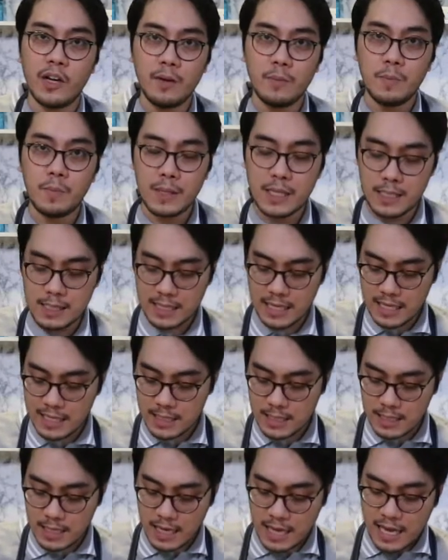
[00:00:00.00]
rib
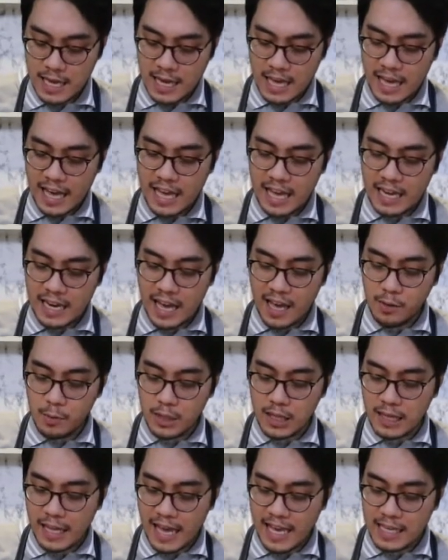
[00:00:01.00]
pieces. And I
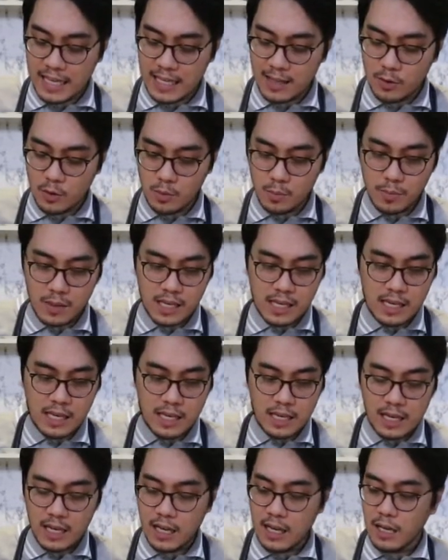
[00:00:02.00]
would like it to
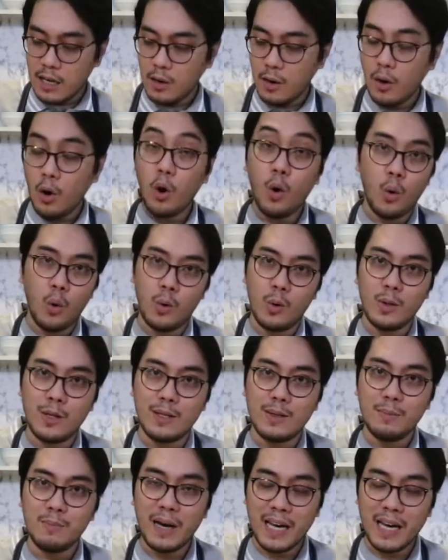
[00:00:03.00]
be whole.